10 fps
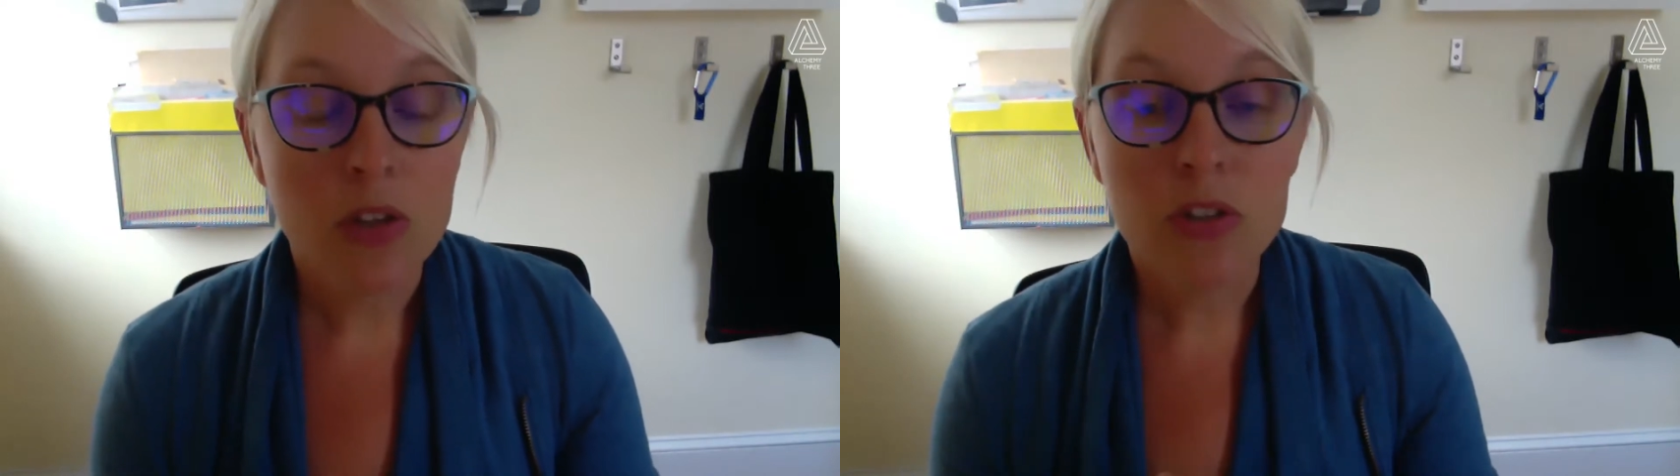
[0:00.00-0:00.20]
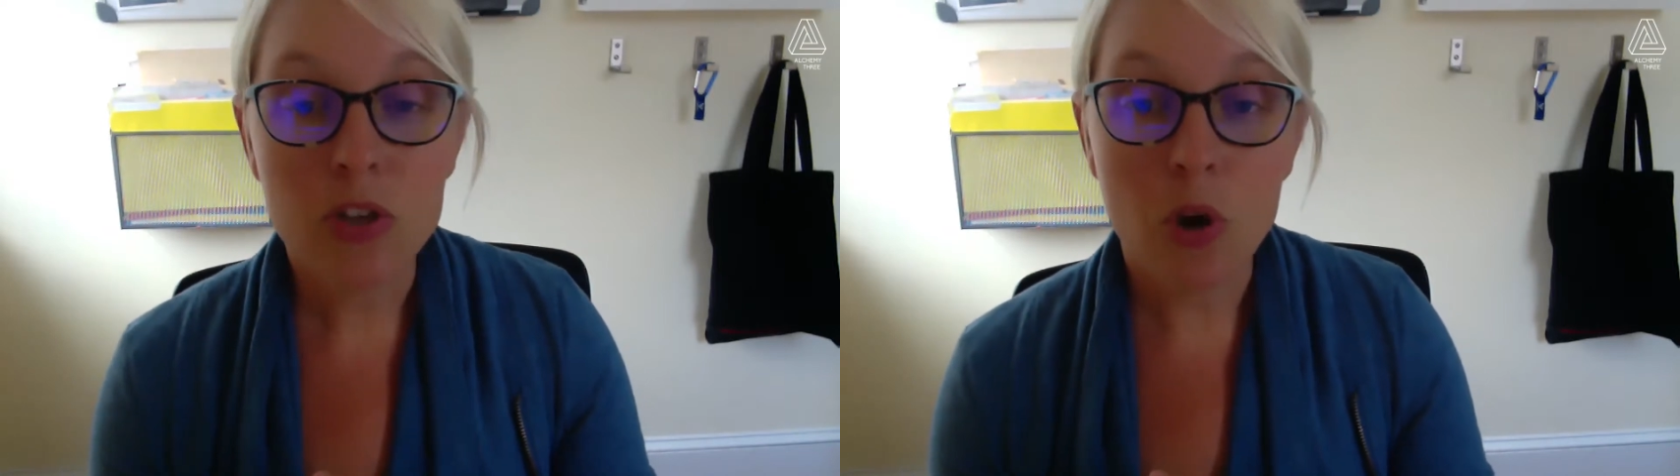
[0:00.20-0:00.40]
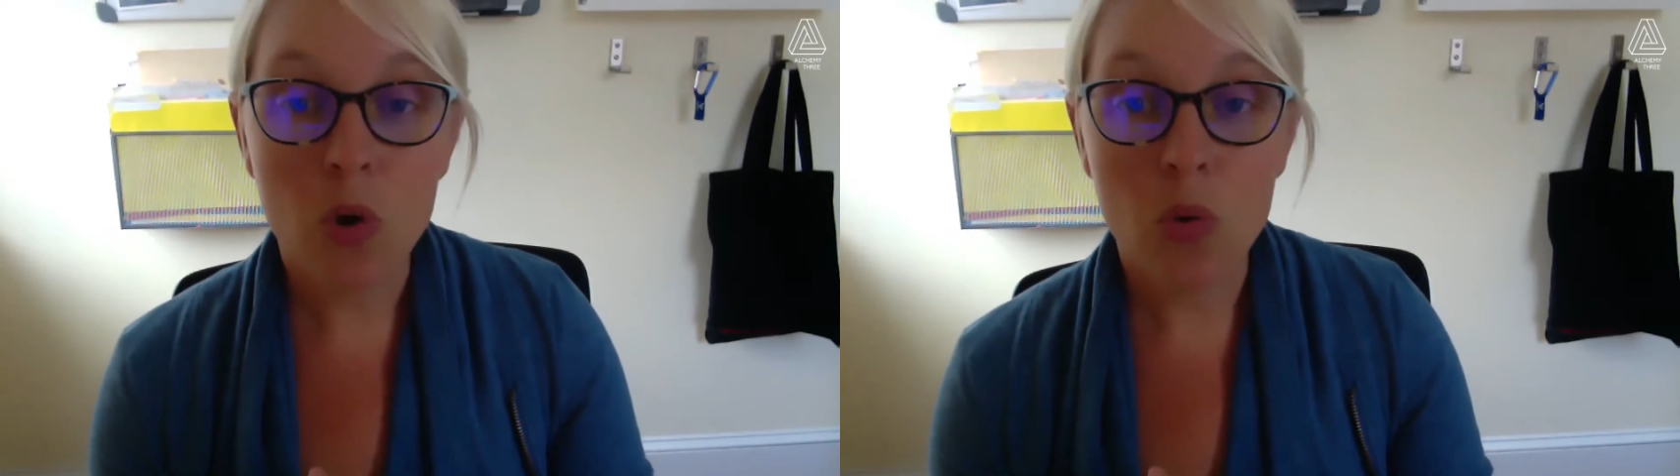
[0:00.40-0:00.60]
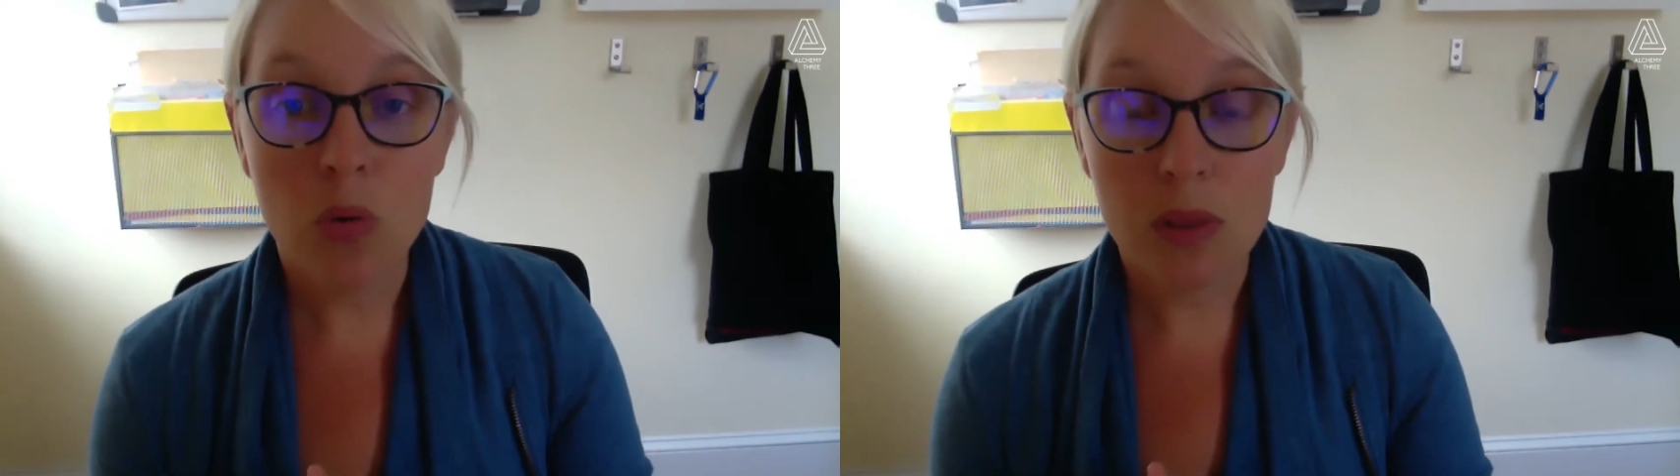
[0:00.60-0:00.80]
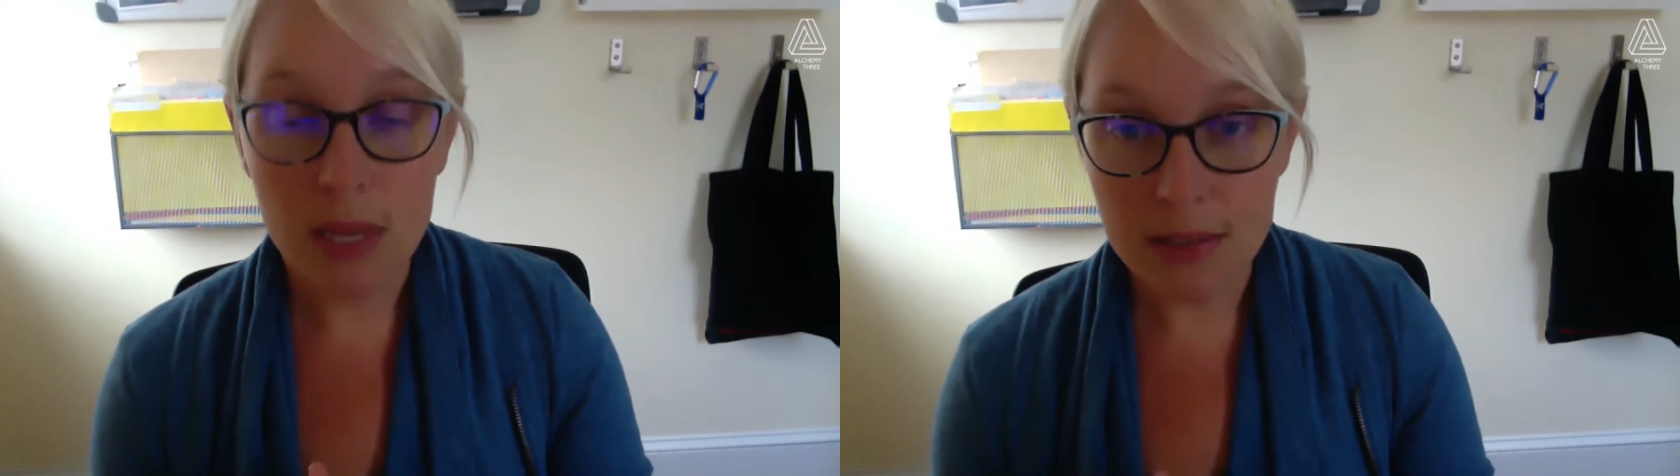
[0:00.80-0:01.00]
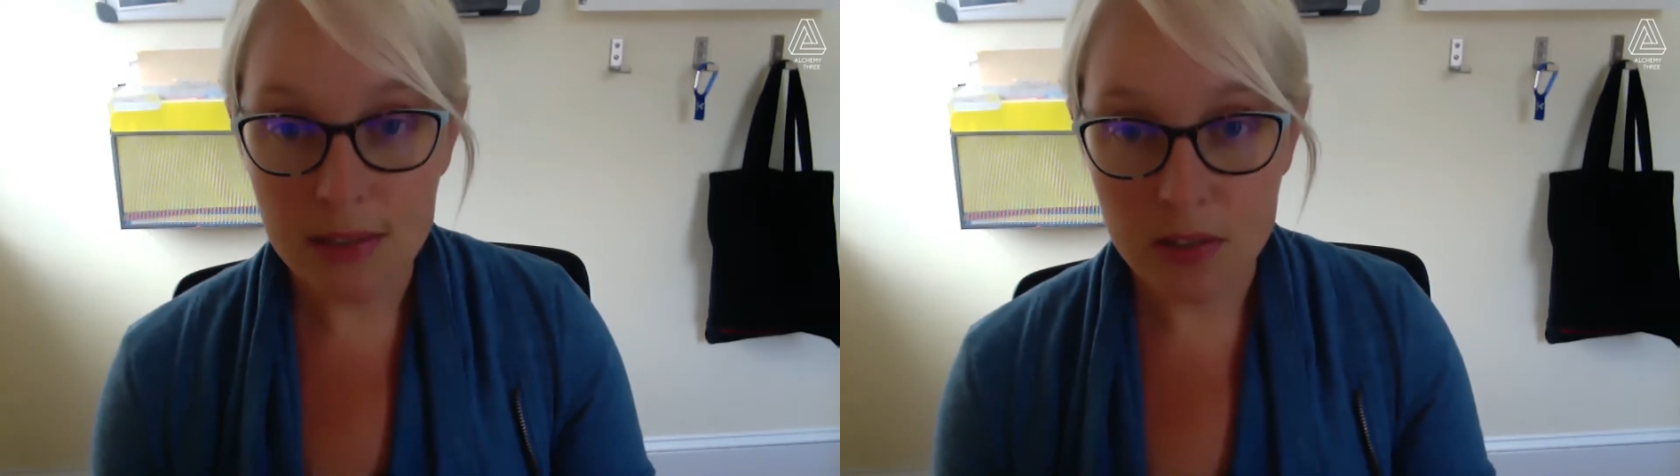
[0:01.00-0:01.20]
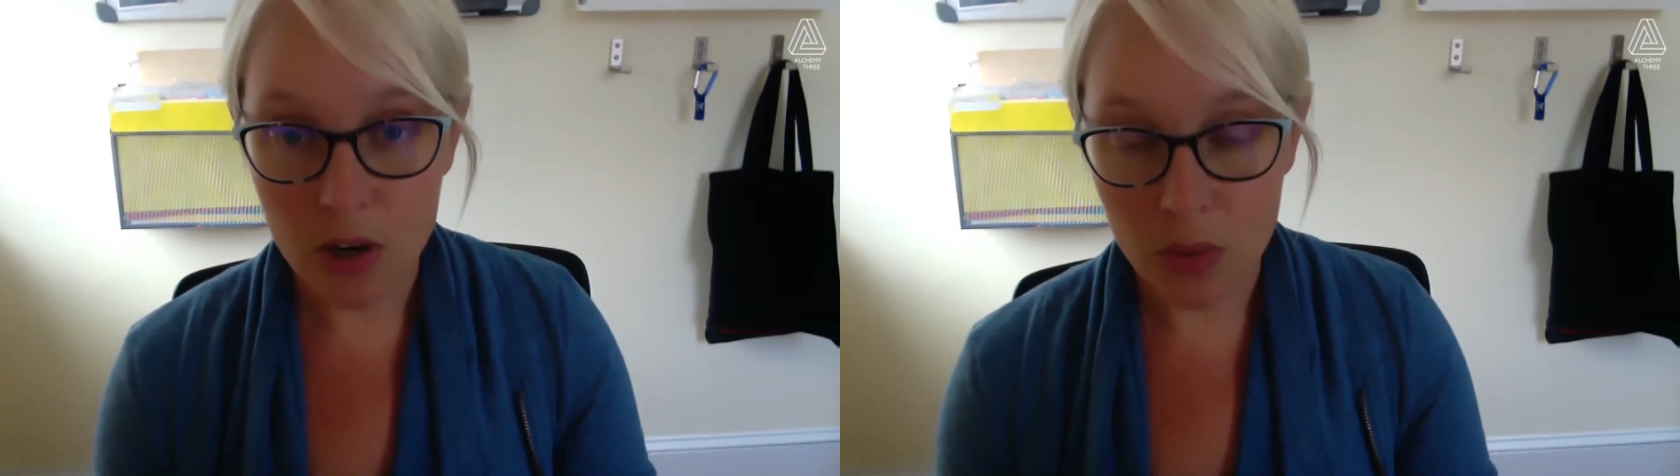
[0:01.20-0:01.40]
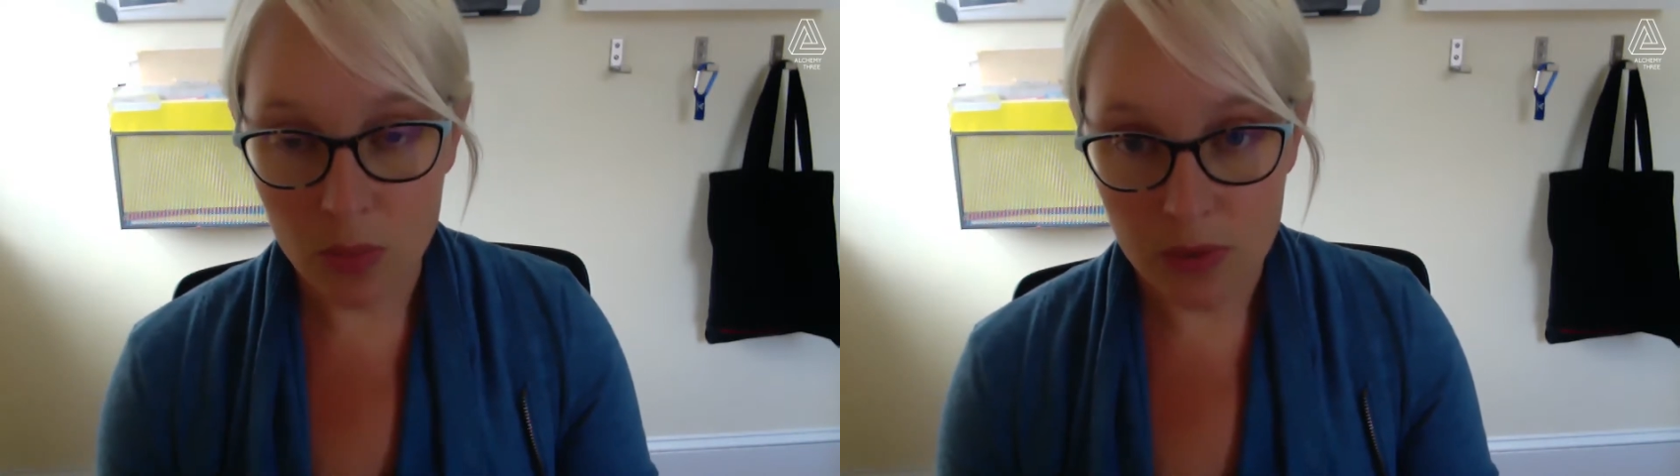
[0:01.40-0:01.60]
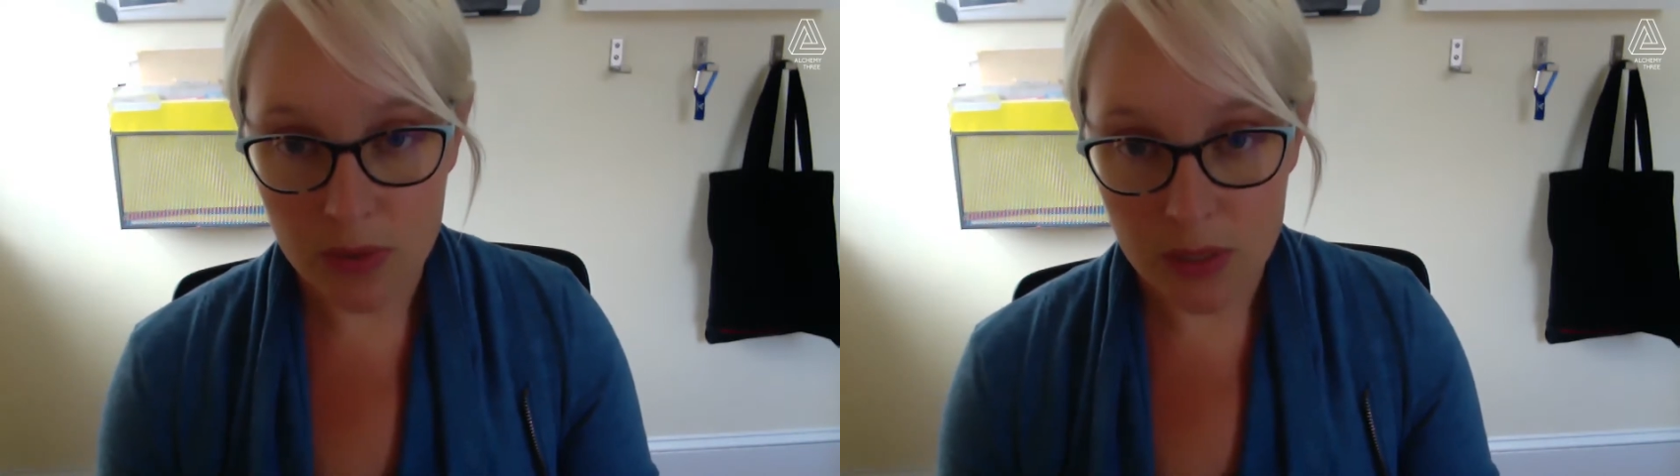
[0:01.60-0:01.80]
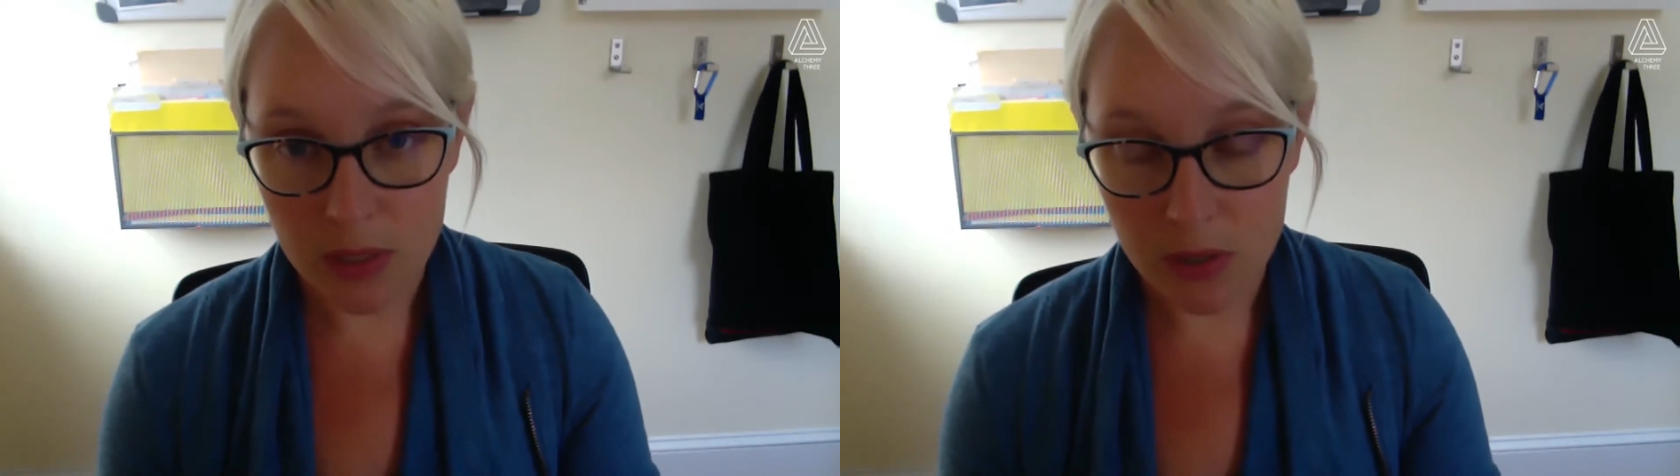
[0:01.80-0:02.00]
So let's start with a
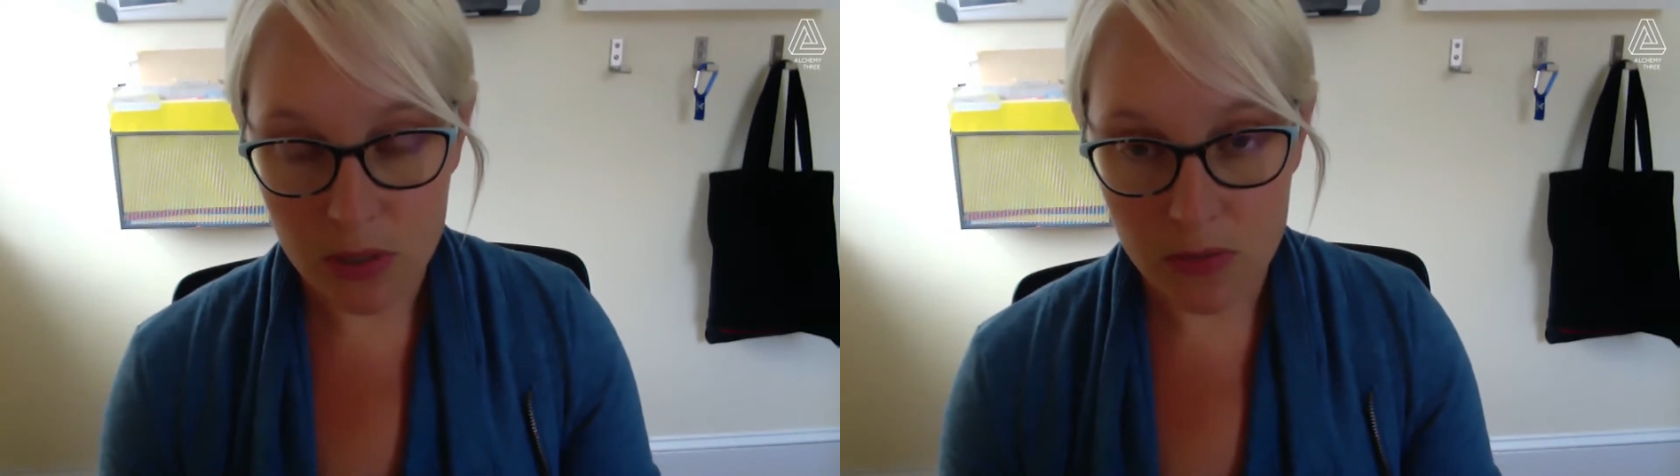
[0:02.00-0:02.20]
series